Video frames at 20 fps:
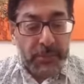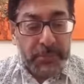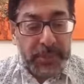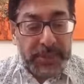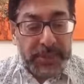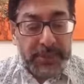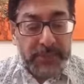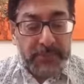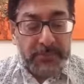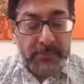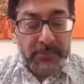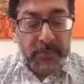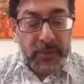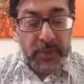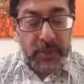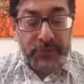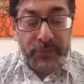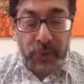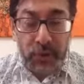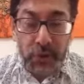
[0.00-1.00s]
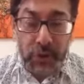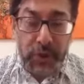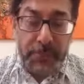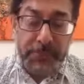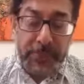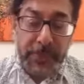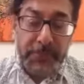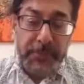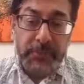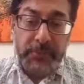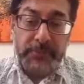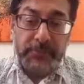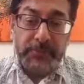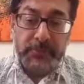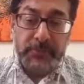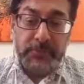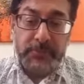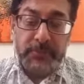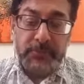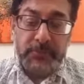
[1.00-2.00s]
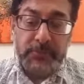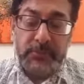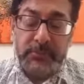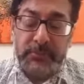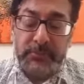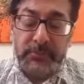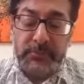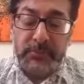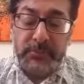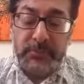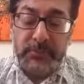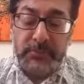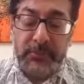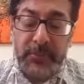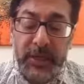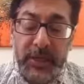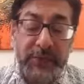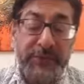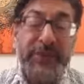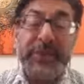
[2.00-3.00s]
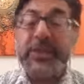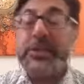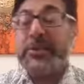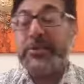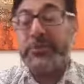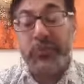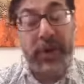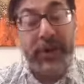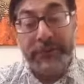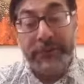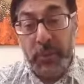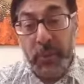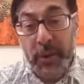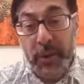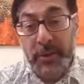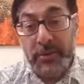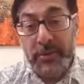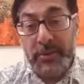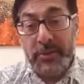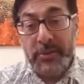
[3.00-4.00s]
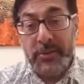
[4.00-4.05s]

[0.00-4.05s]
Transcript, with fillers: But for a lot of people, and you've had this for everyone.